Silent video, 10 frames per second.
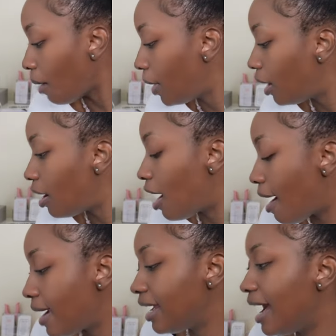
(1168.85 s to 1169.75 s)
But all
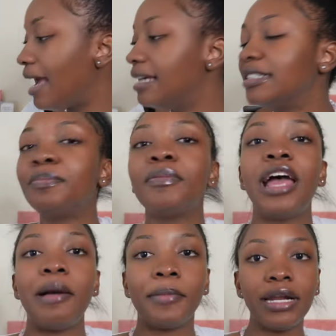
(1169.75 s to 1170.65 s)
right, guys,
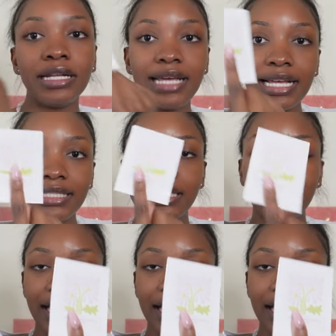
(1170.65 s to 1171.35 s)
I'm gonna test